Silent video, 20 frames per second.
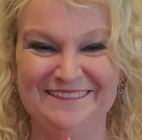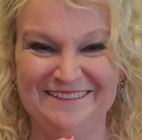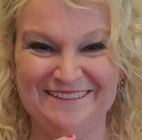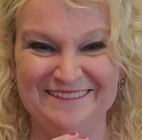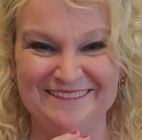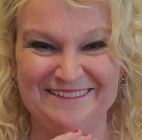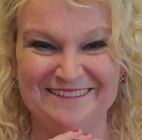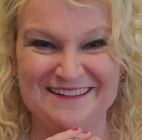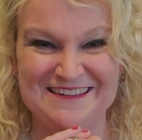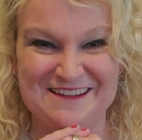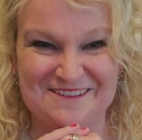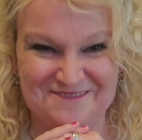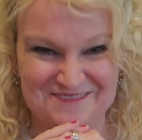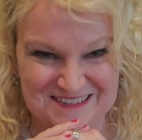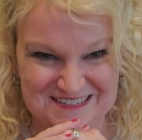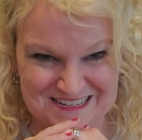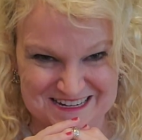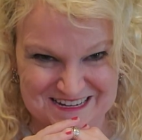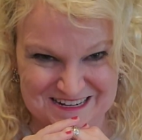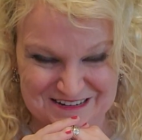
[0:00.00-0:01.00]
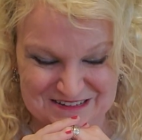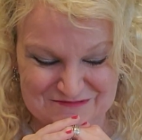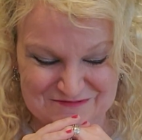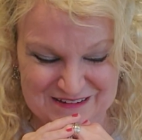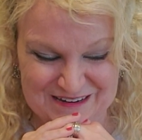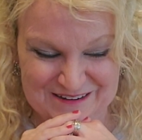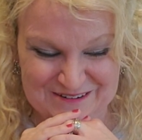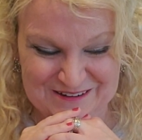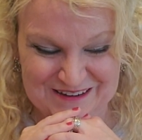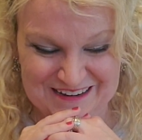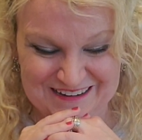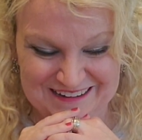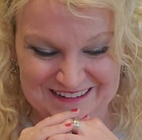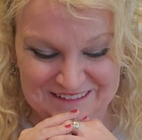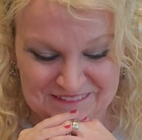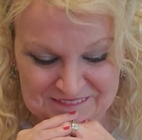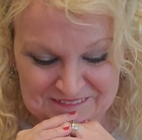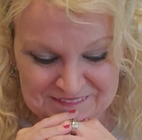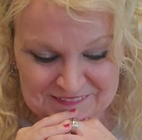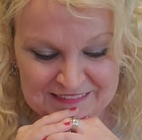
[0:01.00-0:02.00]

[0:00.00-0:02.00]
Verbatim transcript: Don't judge me, okay?